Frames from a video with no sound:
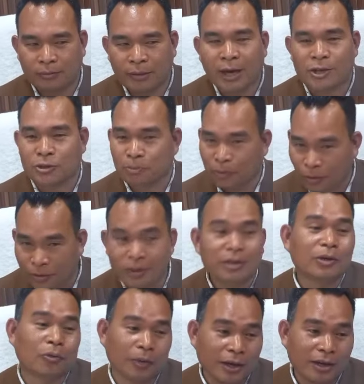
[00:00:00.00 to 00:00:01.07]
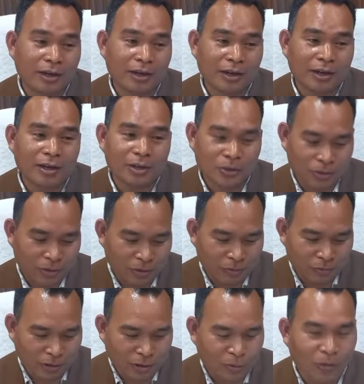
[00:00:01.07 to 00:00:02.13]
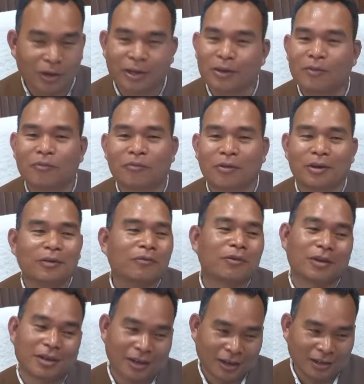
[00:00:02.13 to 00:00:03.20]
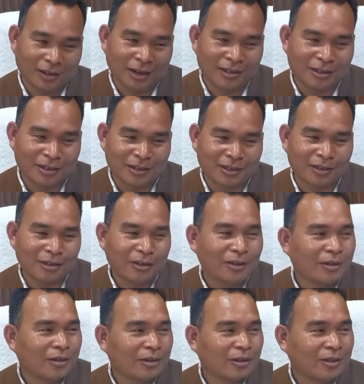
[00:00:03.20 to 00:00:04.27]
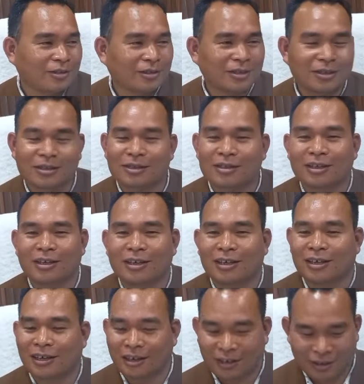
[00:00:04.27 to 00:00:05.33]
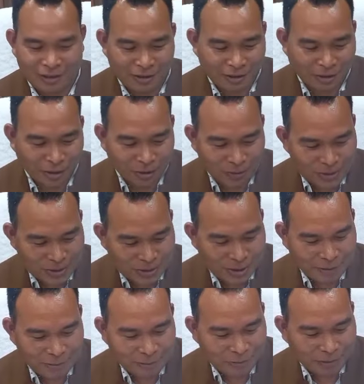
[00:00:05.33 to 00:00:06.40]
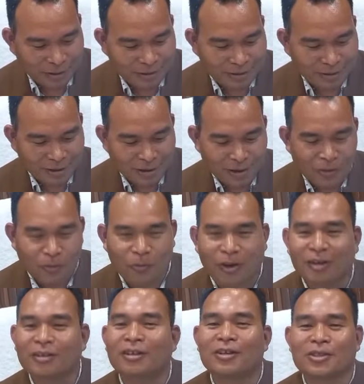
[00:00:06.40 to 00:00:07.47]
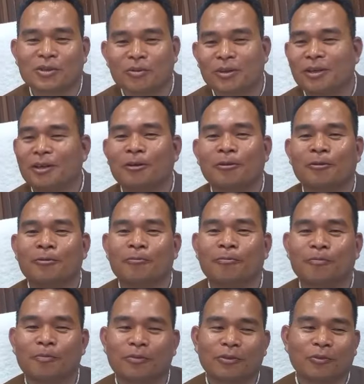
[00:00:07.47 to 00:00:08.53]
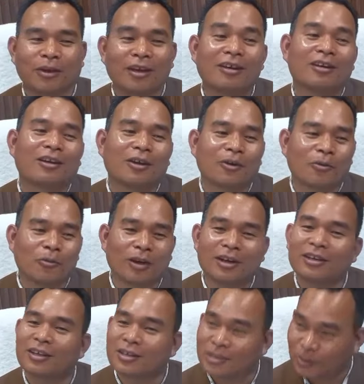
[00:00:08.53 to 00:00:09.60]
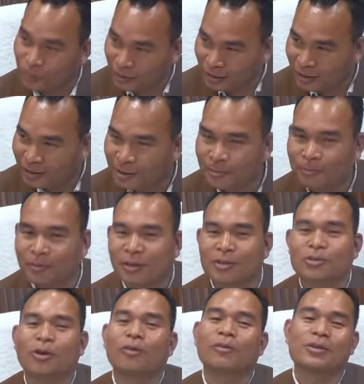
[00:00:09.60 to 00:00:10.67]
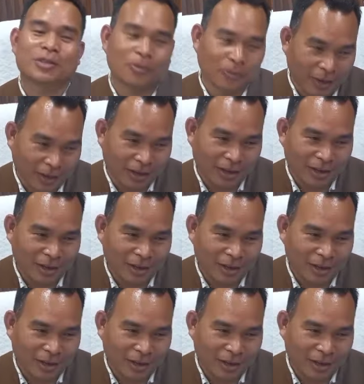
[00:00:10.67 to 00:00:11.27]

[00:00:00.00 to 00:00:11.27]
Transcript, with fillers: exploring the way. So we are working very, very hard. I think just always keep in mind, where there is a way, where there is a will, there is always a way.